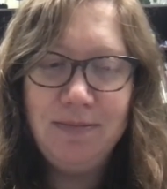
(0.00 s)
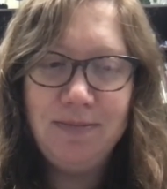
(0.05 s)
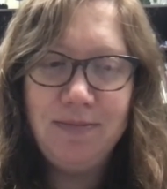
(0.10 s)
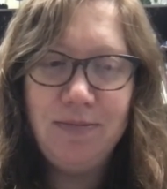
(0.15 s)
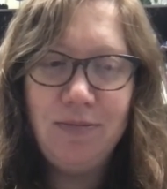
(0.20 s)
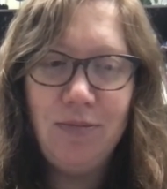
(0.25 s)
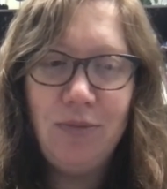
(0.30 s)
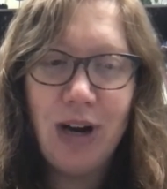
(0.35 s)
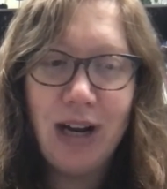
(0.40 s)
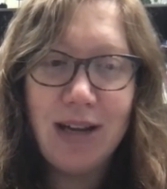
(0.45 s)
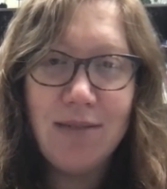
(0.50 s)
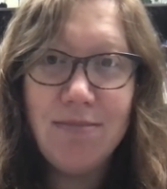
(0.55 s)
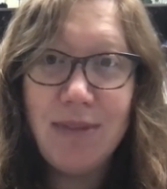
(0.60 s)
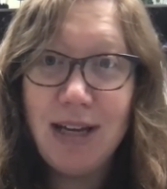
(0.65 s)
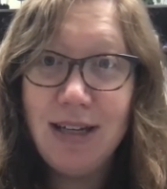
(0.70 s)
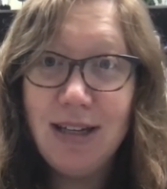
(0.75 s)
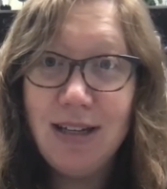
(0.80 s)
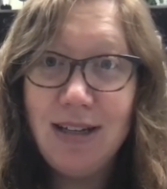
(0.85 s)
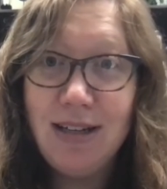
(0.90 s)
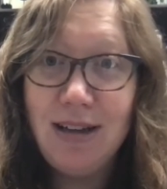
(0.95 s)

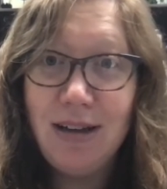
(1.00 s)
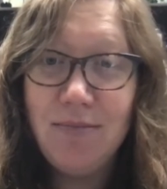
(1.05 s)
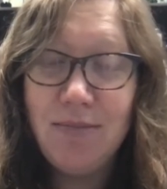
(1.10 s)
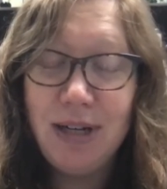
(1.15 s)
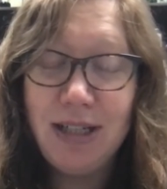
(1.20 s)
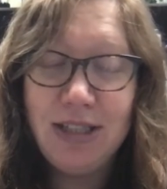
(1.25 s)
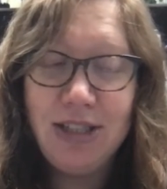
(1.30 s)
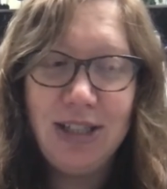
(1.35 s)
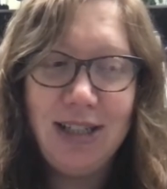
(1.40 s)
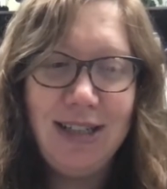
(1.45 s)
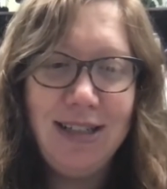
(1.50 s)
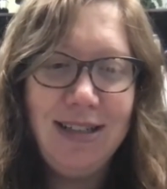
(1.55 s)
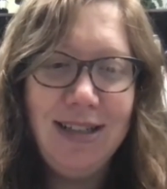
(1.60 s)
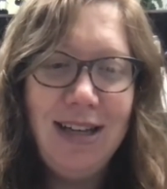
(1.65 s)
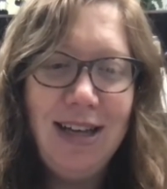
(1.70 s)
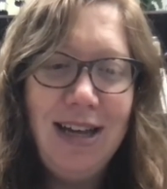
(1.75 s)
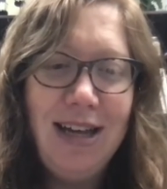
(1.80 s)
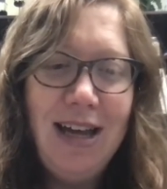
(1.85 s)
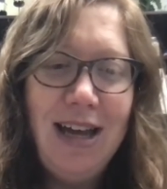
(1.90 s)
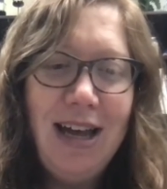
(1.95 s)
recommended a budget
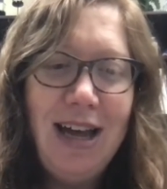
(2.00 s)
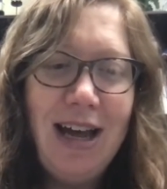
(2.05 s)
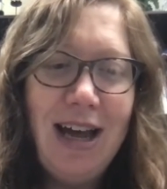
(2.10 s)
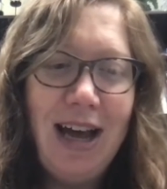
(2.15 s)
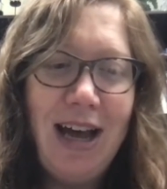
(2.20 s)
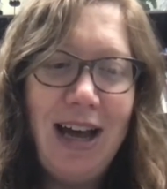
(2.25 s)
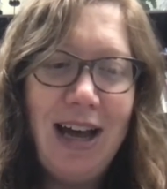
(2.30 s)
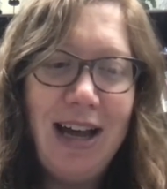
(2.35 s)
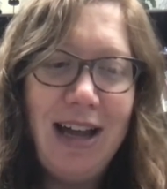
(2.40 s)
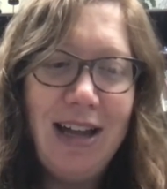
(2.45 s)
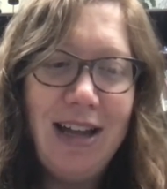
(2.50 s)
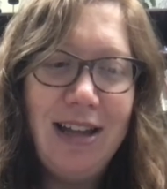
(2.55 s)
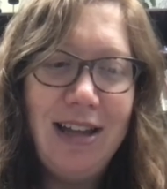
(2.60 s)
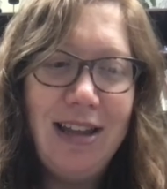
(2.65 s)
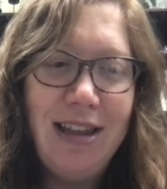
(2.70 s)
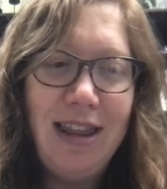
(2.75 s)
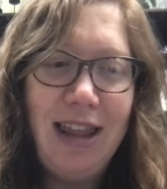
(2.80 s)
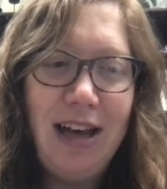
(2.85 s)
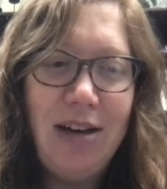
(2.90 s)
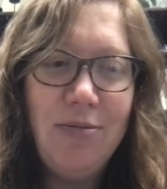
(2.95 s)

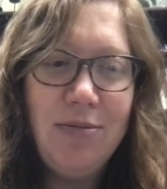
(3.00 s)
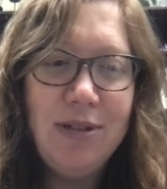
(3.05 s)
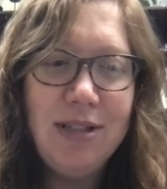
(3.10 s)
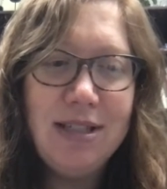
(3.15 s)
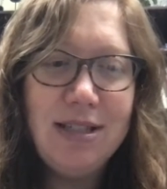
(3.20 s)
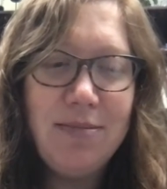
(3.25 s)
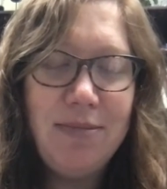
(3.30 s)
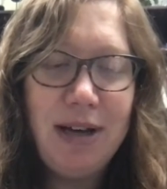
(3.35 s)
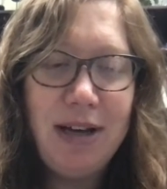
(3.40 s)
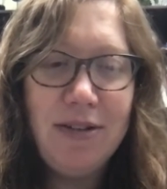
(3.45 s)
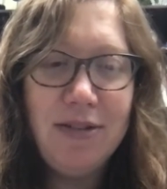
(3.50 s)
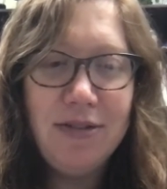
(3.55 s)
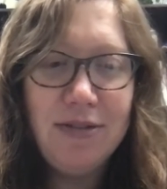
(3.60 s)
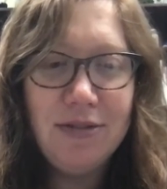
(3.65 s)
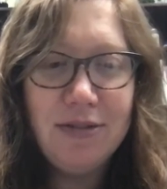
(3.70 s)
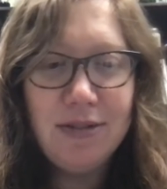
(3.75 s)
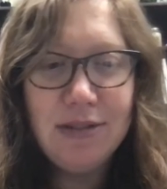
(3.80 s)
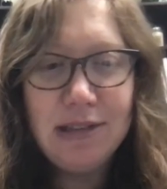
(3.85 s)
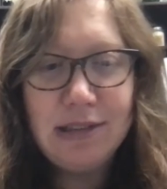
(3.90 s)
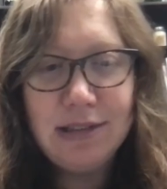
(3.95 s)
that was about
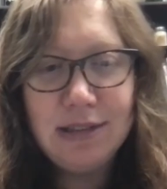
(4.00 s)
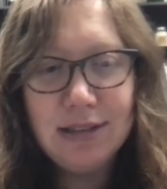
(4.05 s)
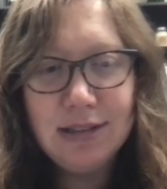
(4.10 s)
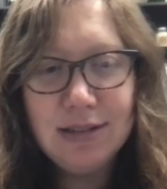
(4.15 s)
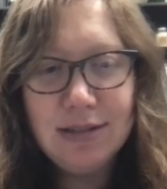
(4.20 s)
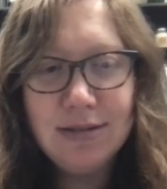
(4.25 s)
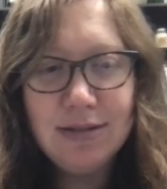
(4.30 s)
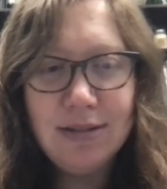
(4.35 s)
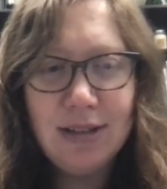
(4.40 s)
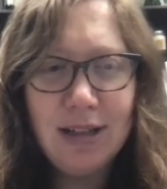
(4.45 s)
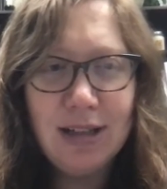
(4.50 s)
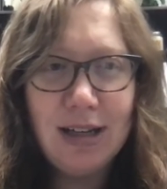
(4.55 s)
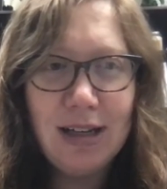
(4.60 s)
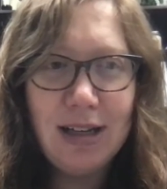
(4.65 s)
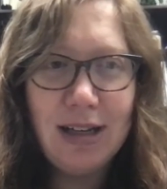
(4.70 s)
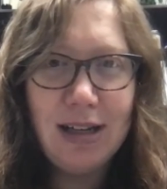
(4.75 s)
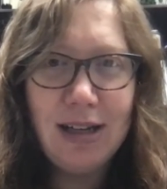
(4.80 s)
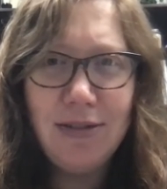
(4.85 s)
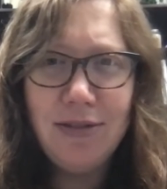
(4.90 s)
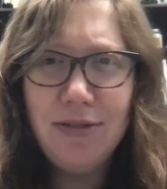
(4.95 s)

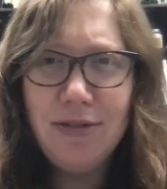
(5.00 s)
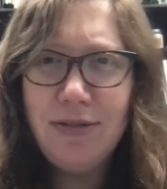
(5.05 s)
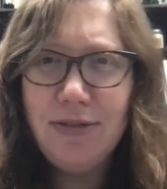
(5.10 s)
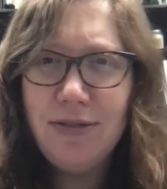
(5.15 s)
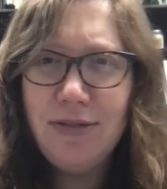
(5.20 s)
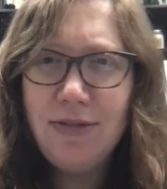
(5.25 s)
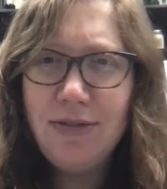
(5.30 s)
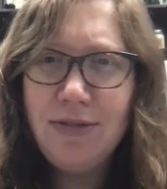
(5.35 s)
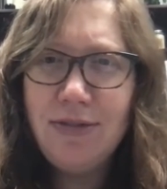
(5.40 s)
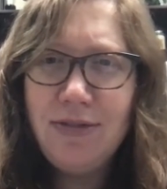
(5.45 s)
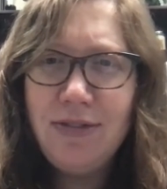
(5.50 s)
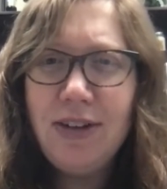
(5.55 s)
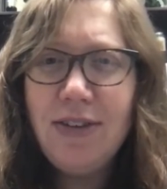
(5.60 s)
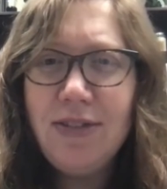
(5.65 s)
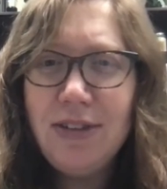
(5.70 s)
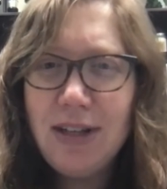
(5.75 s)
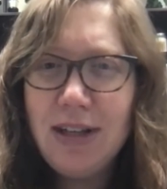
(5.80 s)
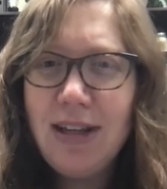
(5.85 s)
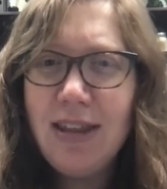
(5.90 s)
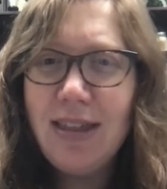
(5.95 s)

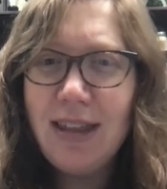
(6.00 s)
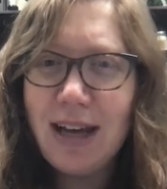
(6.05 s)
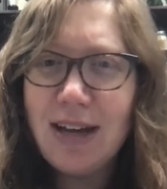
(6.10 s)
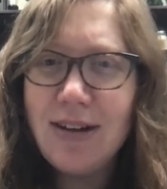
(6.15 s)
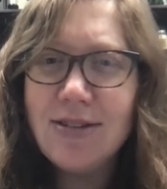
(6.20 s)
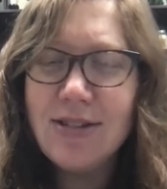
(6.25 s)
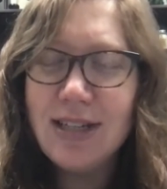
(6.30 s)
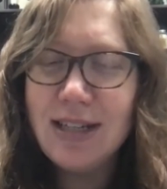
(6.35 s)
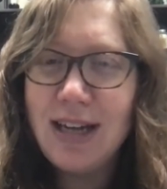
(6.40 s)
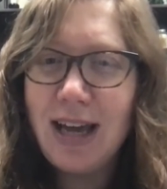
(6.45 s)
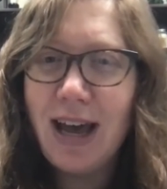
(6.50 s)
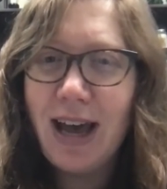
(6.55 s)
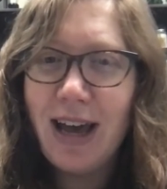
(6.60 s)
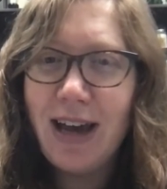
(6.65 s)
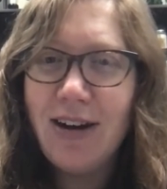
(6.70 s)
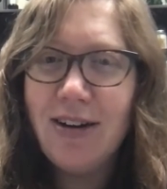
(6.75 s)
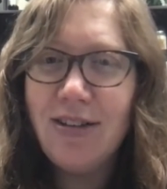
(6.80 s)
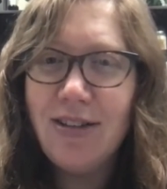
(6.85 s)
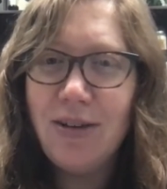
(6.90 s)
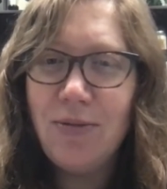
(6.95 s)
$50,000
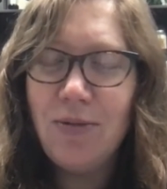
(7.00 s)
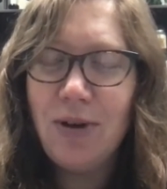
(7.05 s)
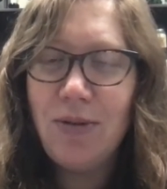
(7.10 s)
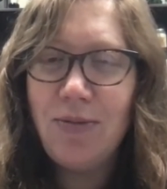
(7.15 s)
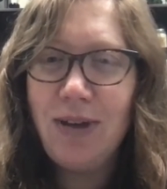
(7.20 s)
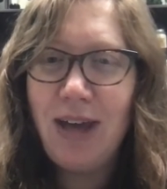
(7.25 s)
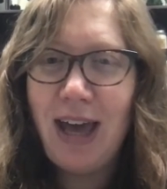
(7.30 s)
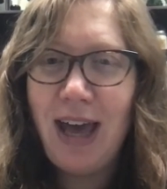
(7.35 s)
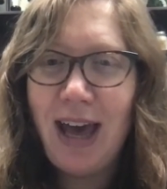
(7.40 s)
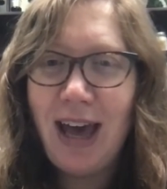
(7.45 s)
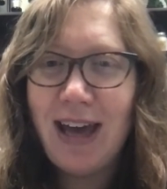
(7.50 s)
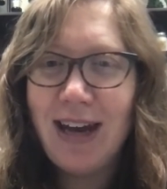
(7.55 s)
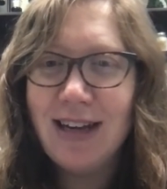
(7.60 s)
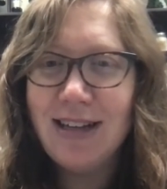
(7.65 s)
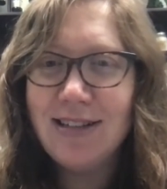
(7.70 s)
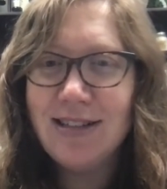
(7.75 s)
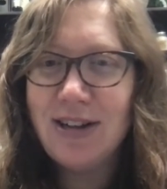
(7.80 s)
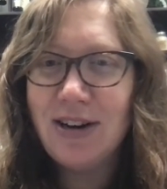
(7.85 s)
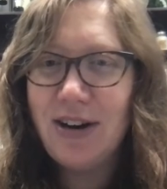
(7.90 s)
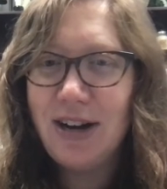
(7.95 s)
higher than what we had
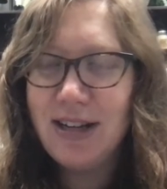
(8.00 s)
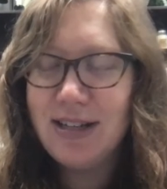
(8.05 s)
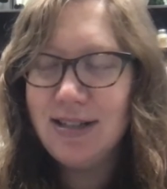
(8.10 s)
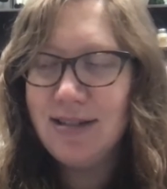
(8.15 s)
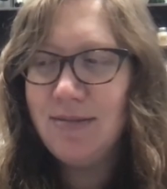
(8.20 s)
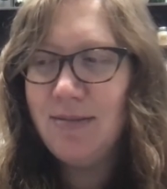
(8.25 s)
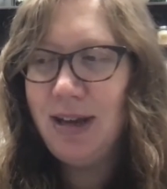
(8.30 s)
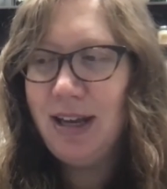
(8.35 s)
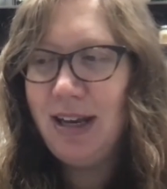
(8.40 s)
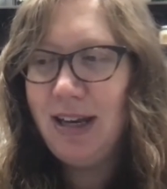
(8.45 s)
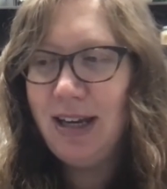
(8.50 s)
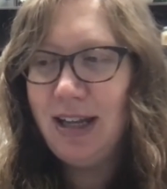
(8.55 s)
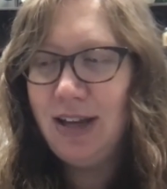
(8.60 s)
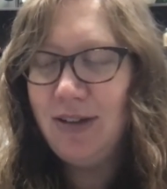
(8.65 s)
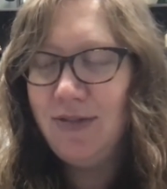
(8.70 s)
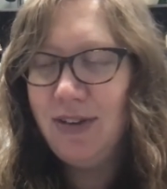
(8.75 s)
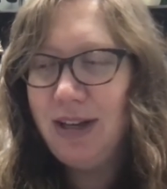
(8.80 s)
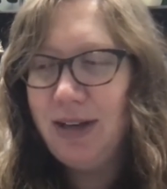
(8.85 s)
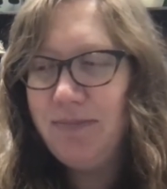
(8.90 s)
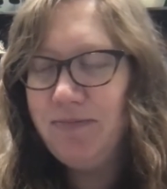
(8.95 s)
as our estimated
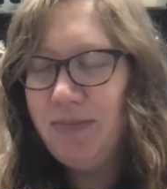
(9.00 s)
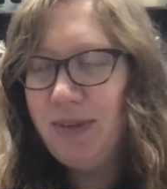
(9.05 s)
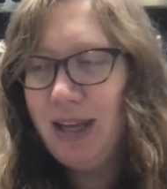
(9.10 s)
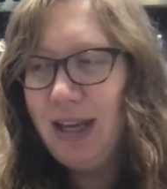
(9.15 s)
giving.